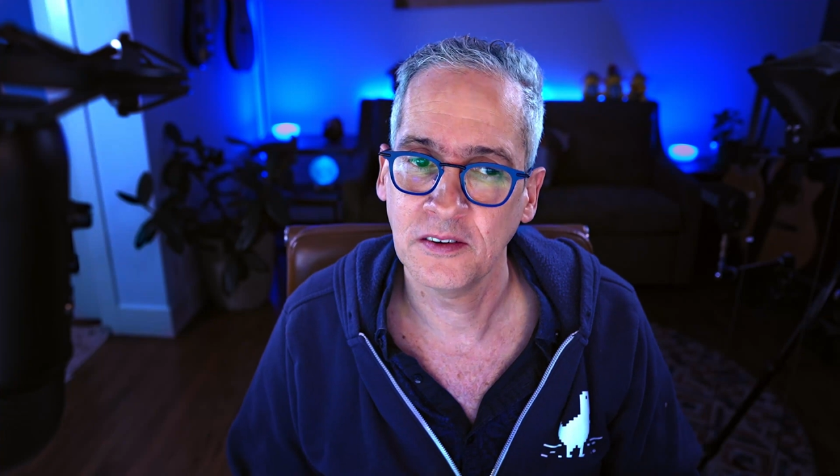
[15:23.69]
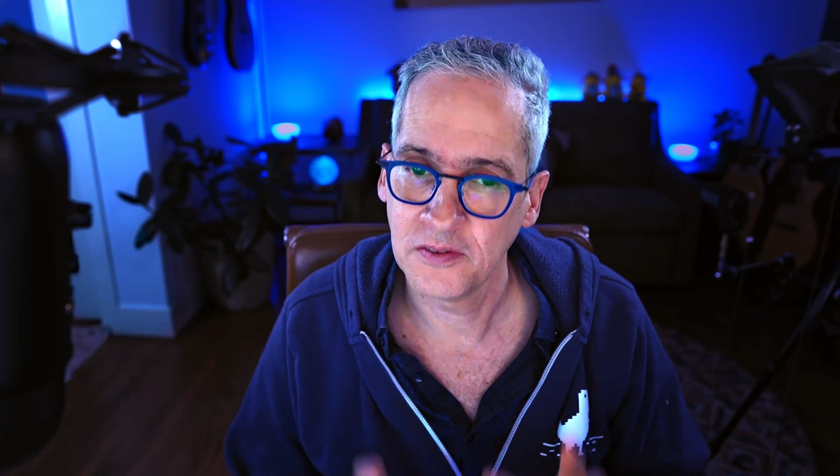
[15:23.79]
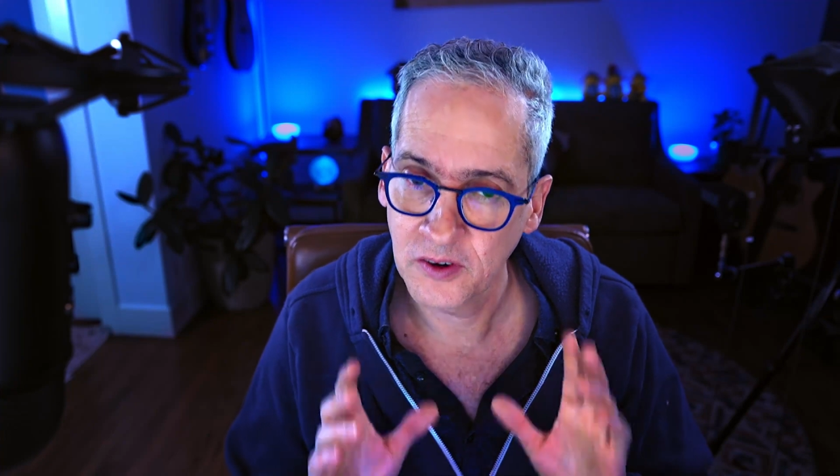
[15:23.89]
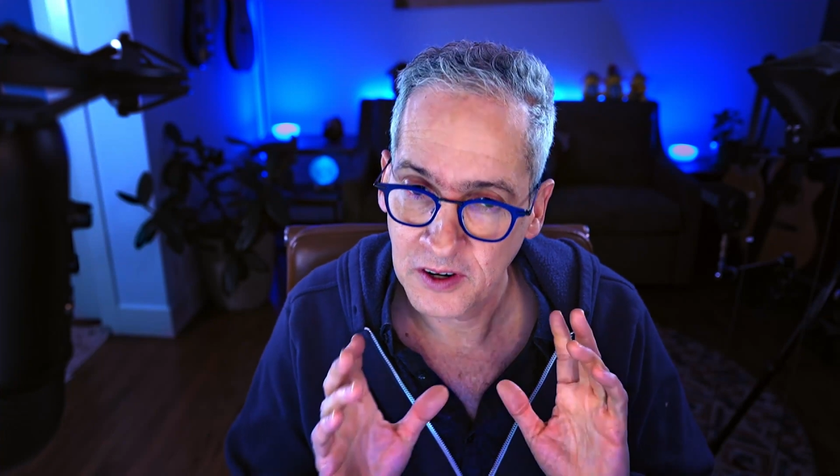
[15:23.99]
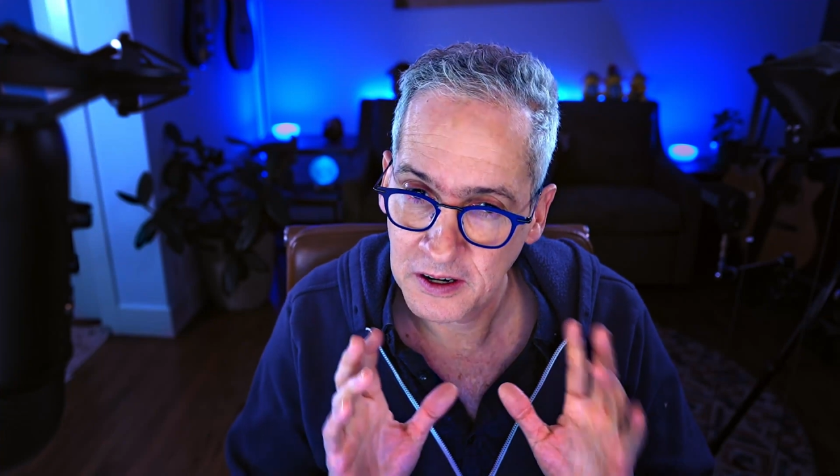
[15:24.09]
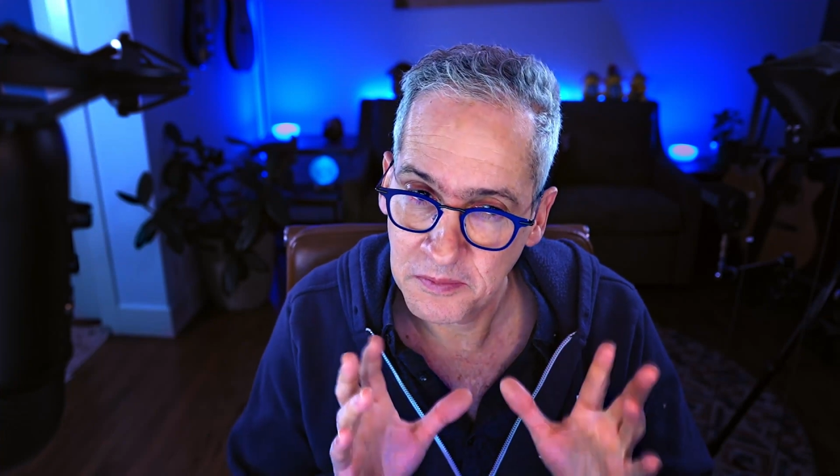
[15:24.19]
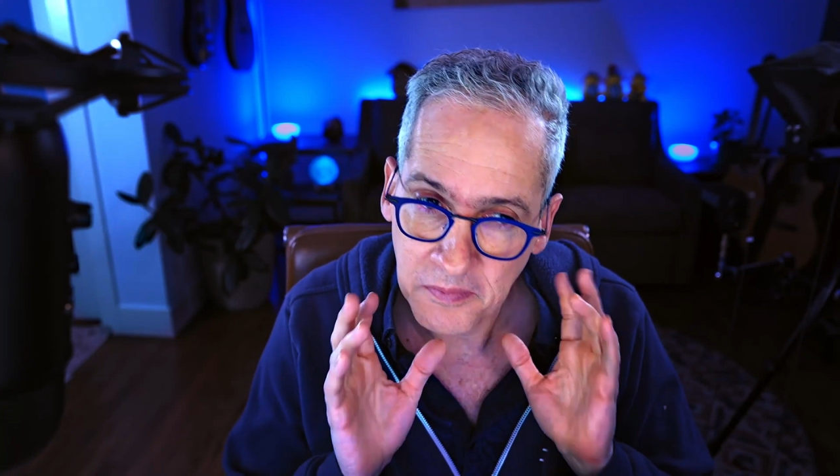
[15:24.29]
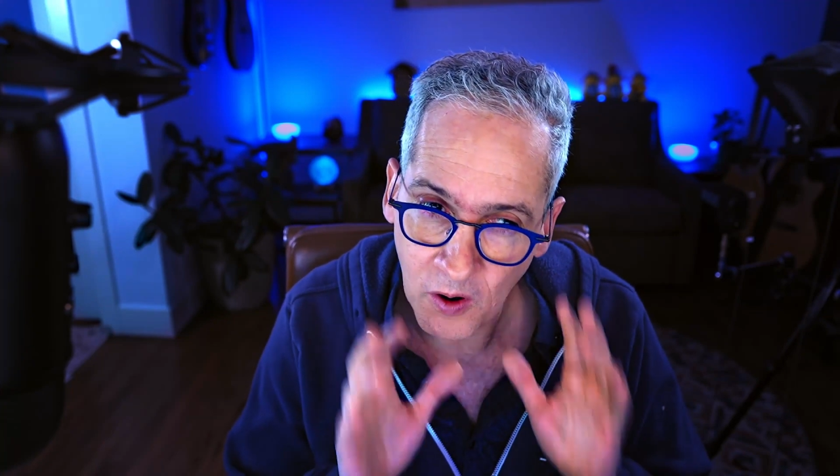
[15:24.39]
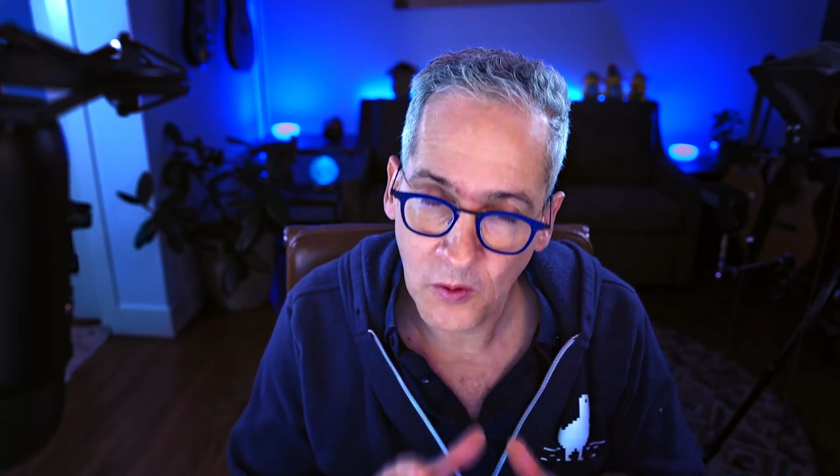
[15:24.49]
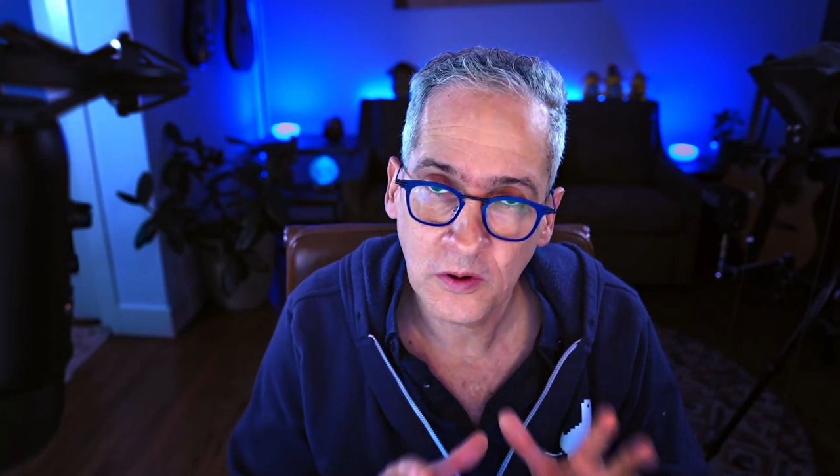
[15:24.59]
for her
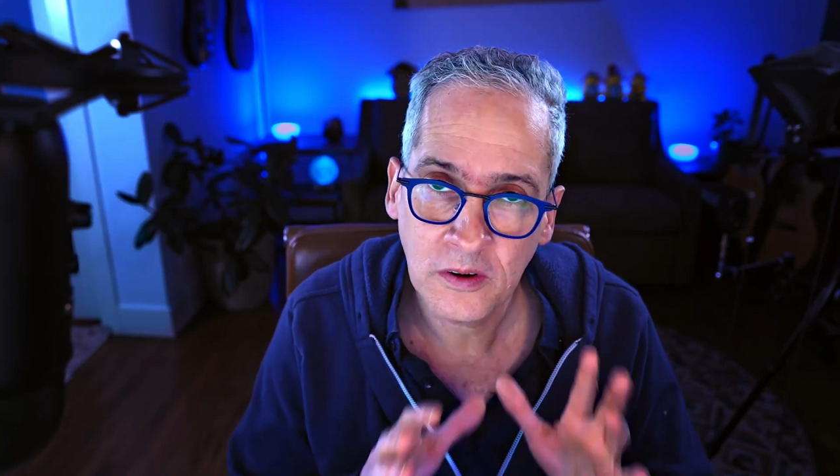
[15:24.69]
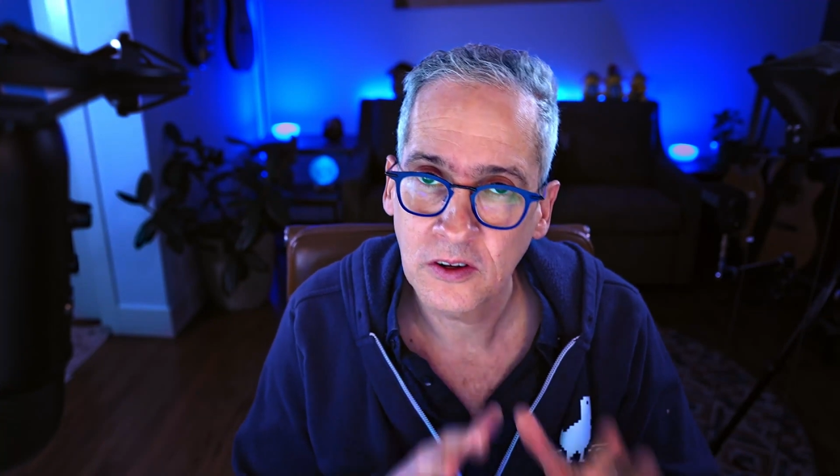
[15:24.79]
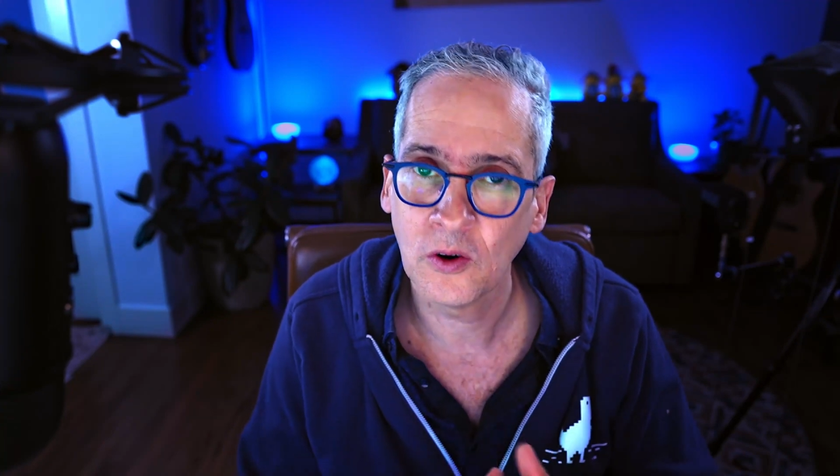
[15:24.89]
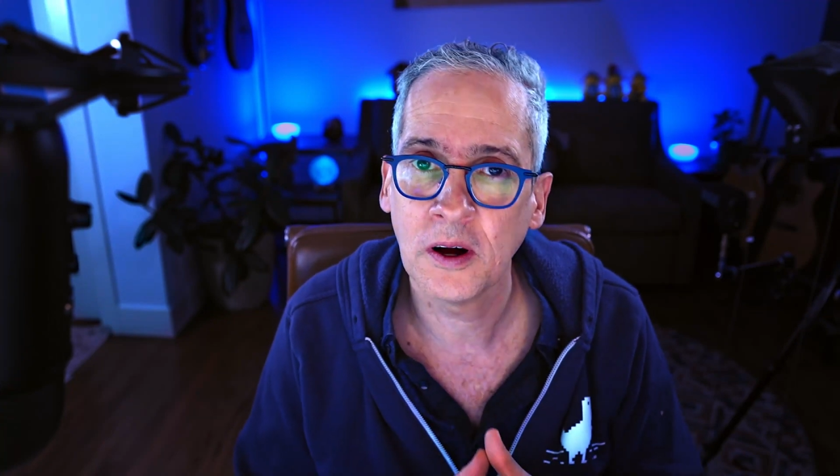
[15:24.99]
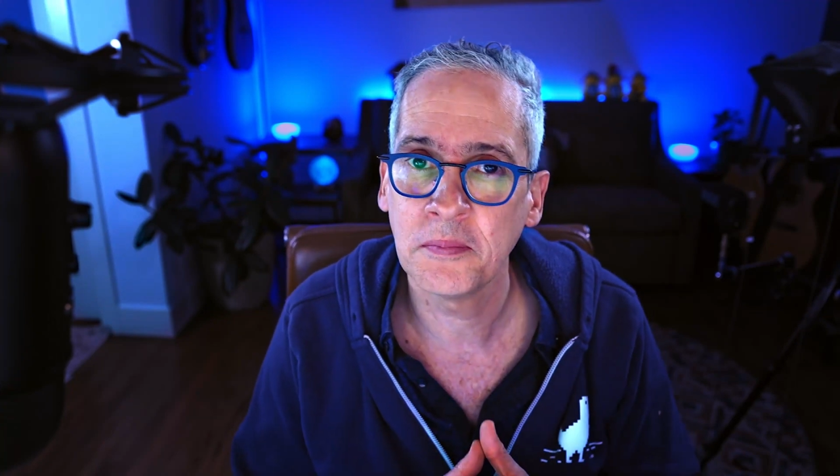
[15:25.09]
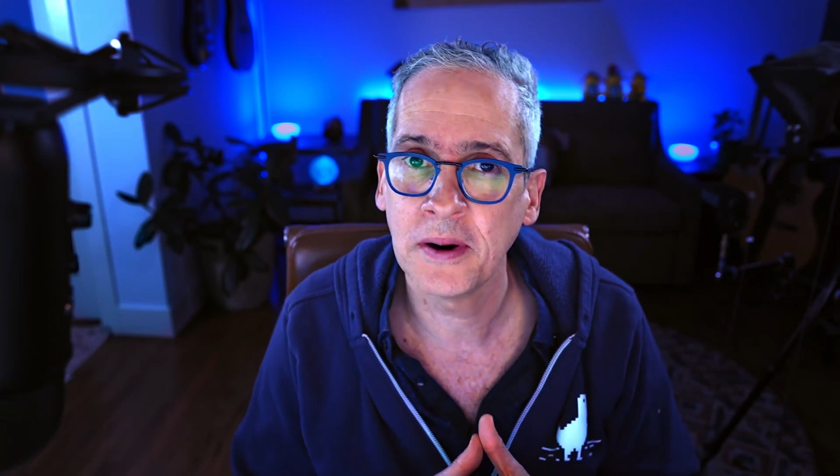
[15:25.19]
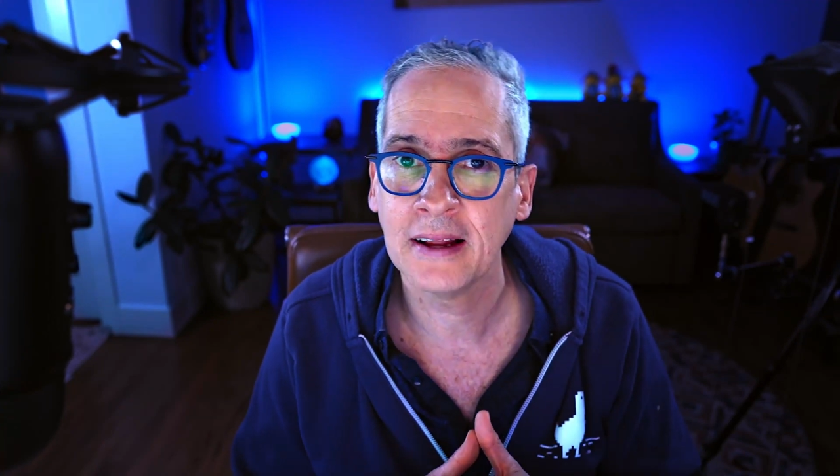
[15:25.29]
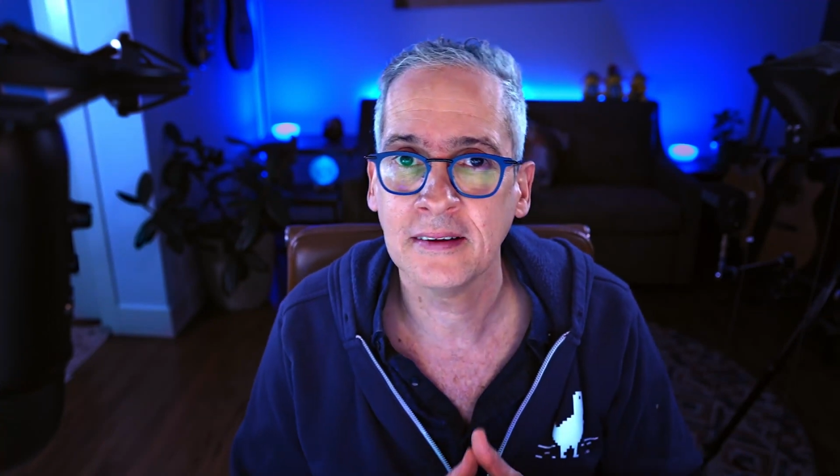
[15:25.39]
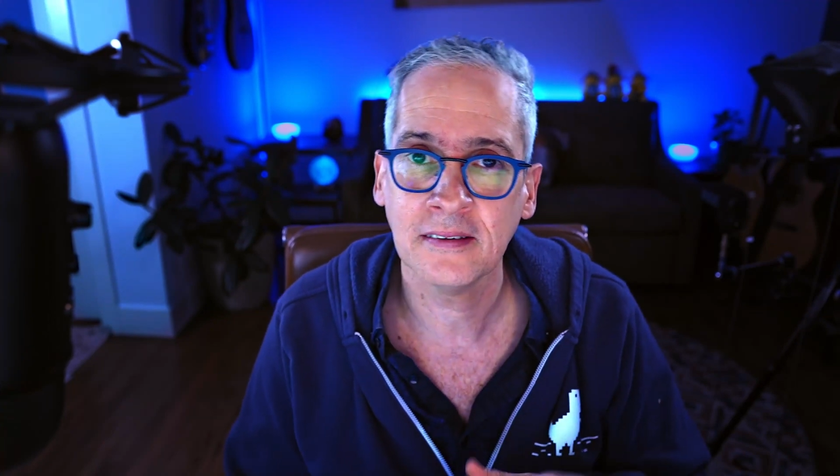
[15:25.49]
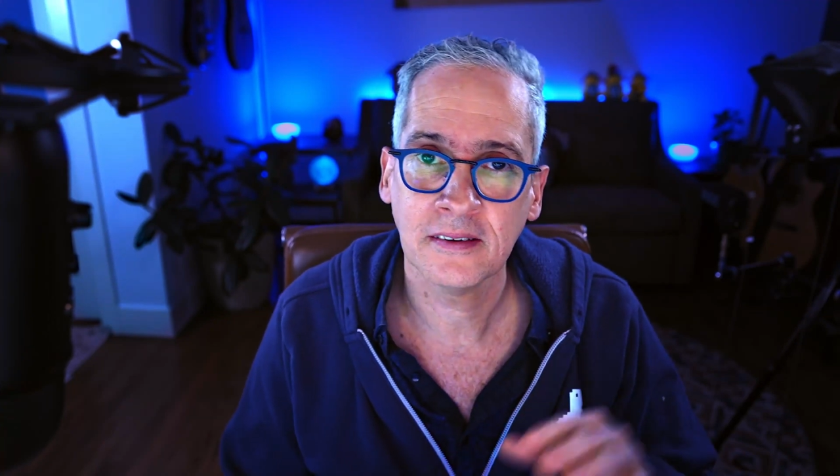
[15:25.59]
own yoga
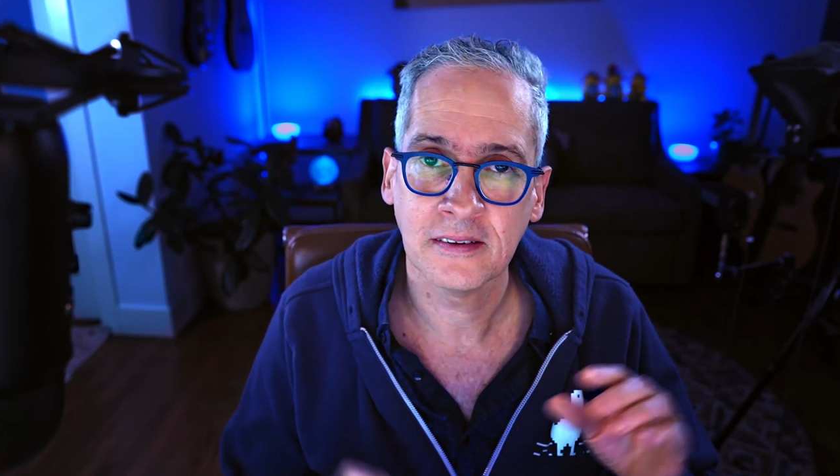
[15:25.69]
practice,